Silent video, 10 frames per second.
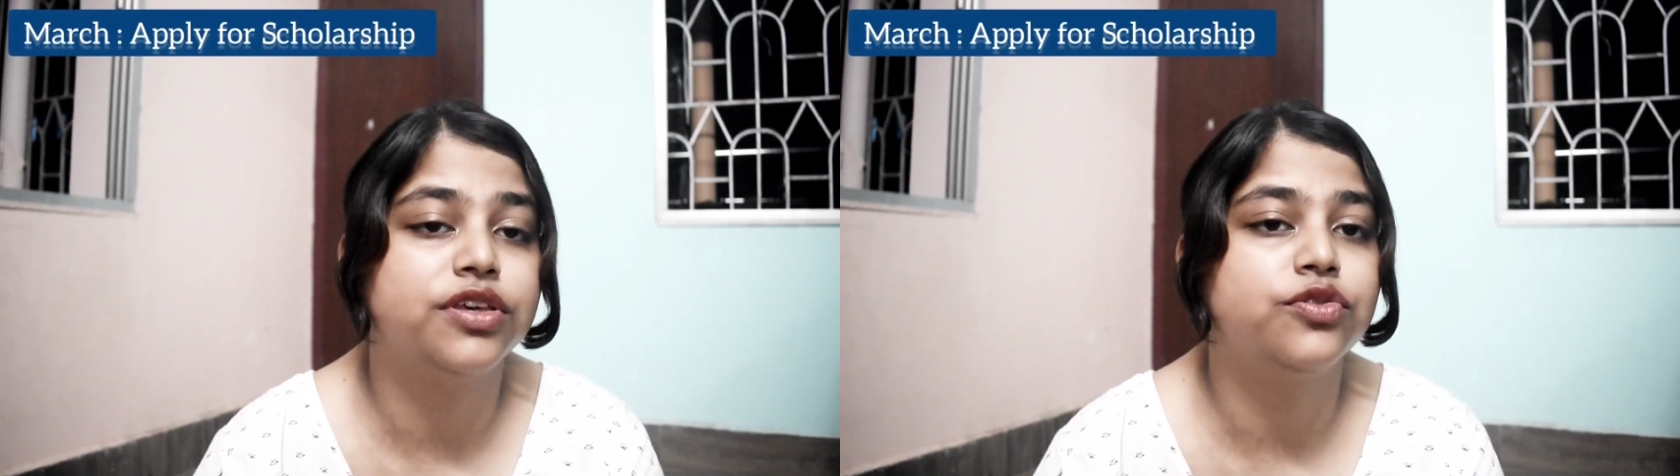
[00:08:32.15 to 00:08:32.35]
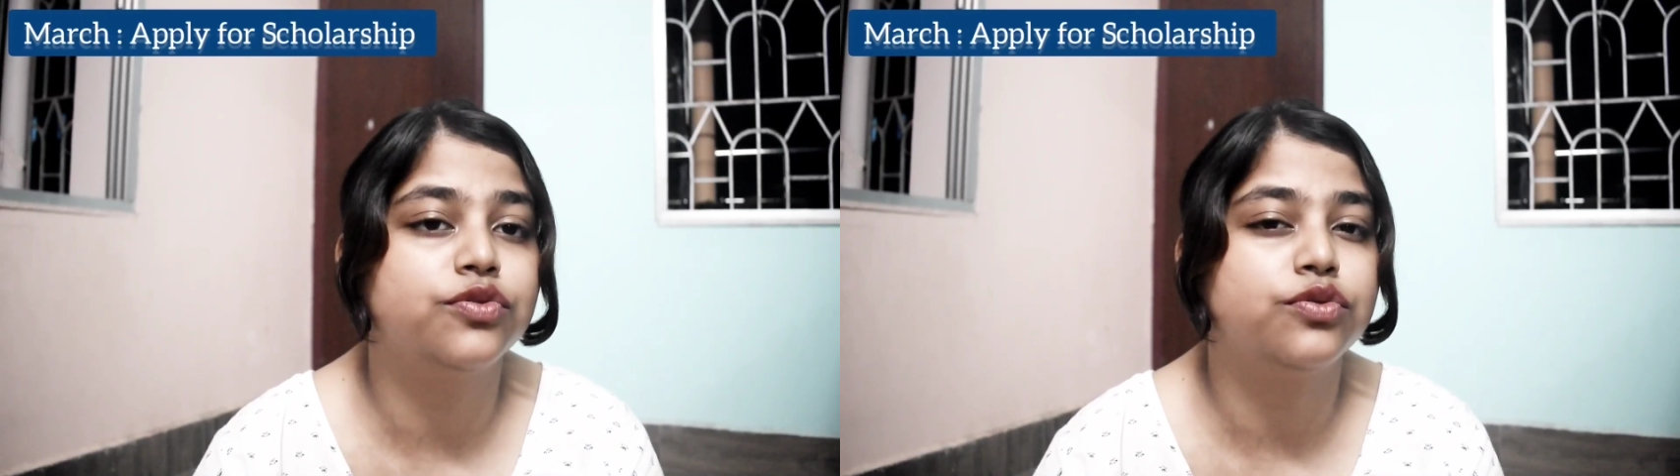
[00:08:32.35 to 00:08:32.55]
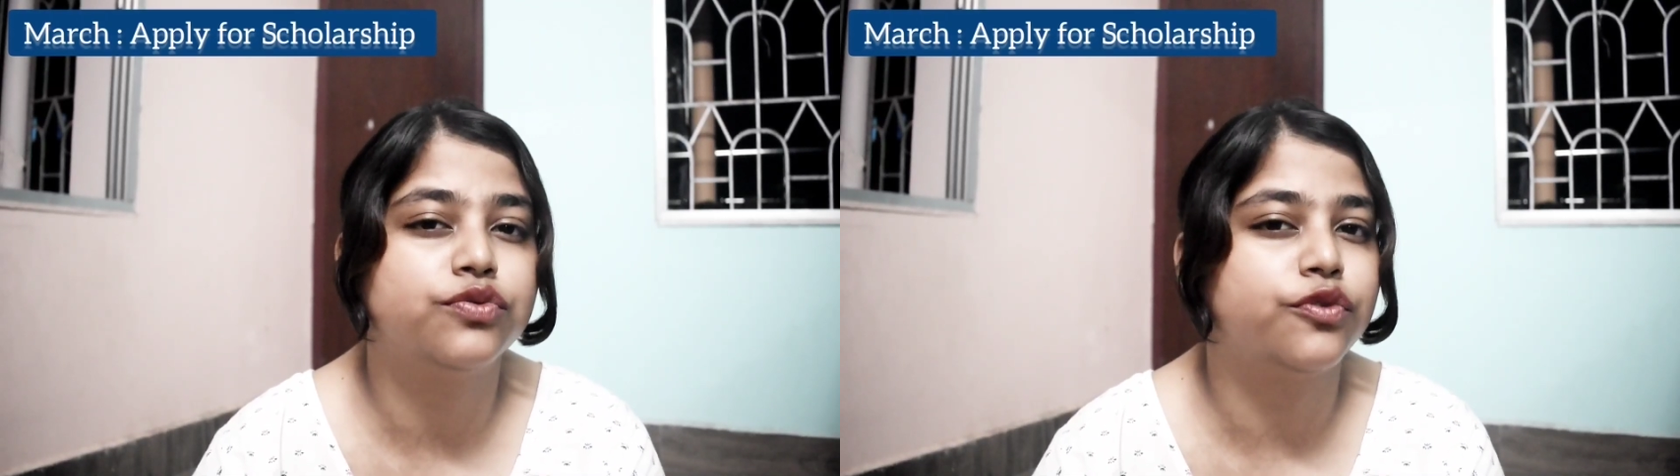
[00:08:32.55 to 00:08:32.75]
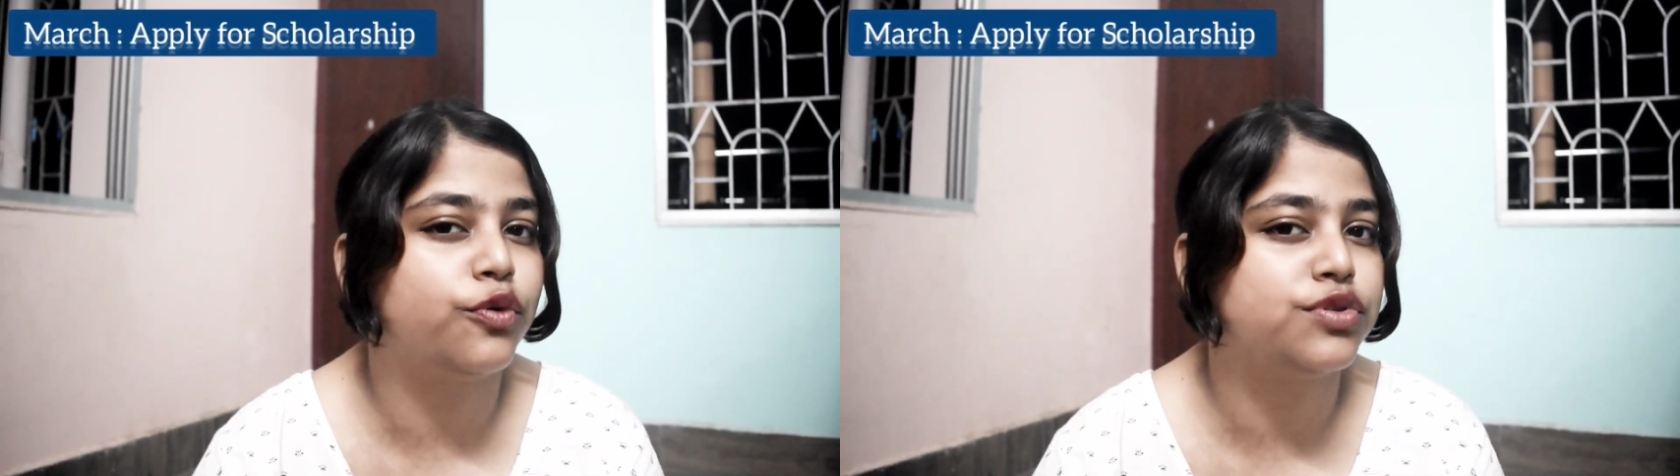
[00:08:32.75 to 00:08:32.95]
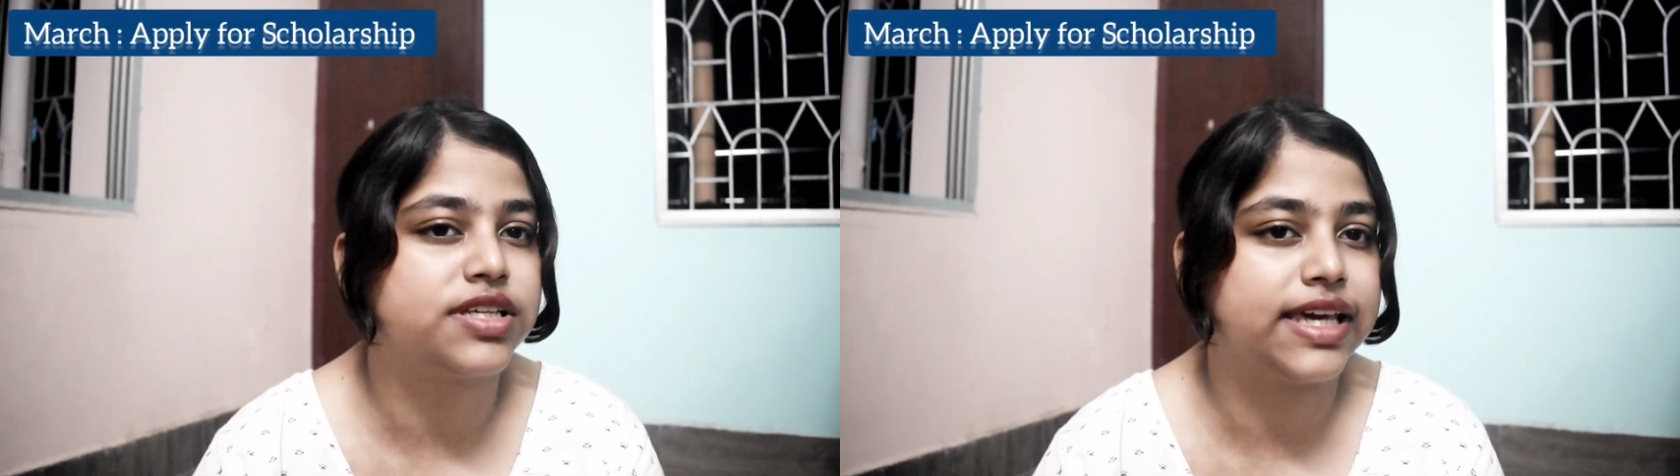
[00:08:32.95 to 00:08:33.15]
you
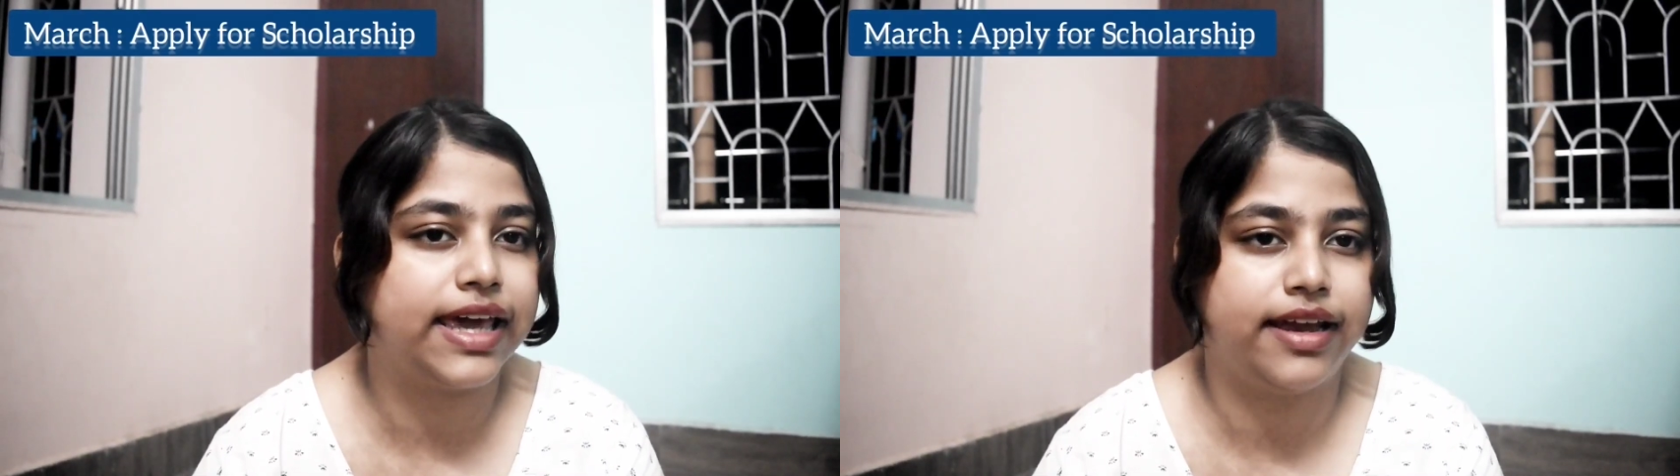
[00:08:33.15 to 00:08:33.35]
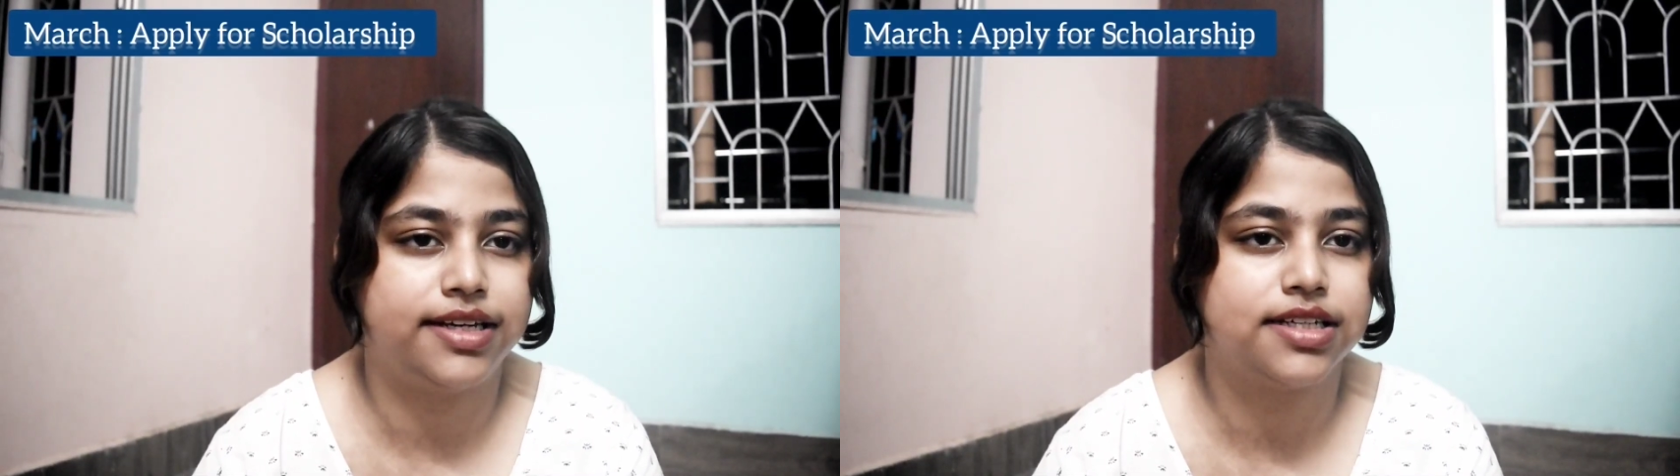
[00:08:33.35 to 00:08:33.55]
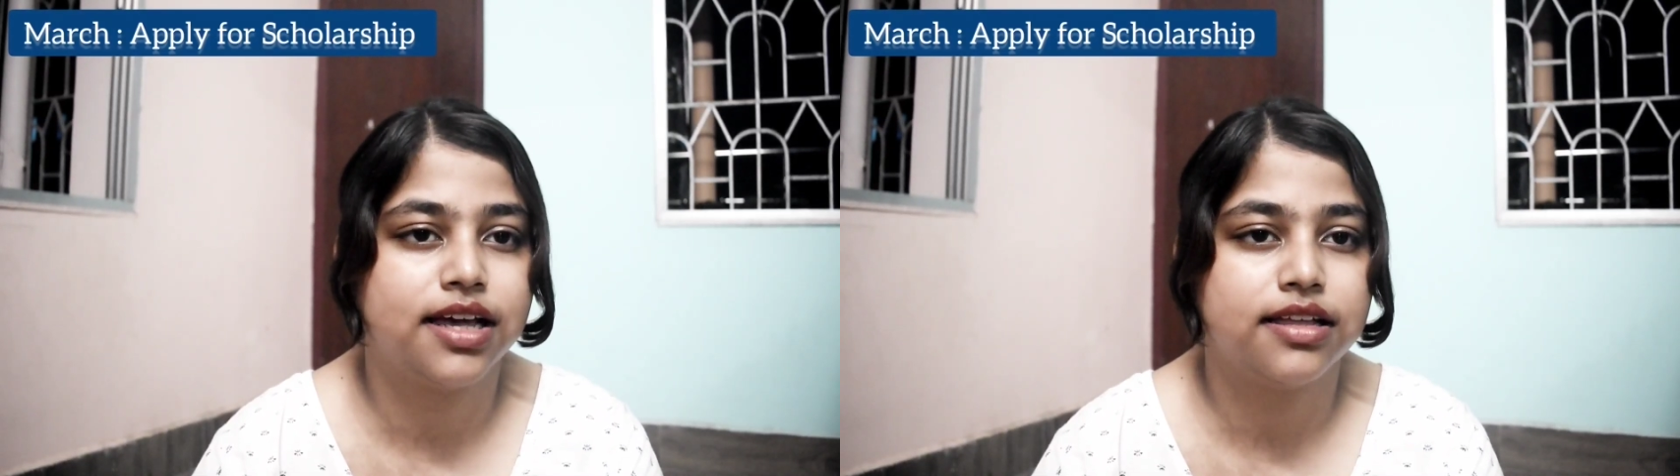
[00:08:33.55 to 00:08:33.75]
won't get